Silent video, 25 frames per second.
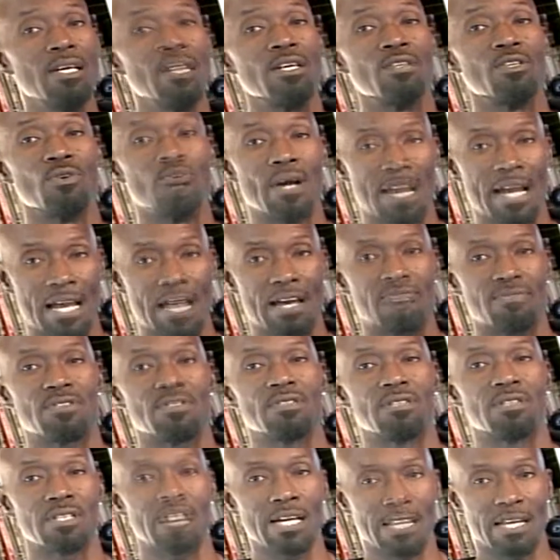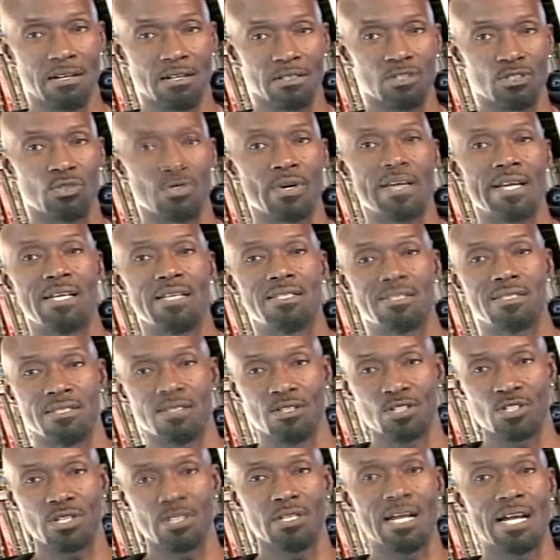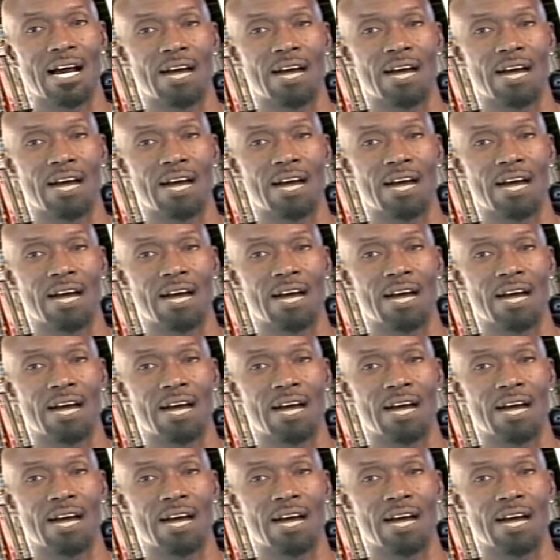You have to kind of transition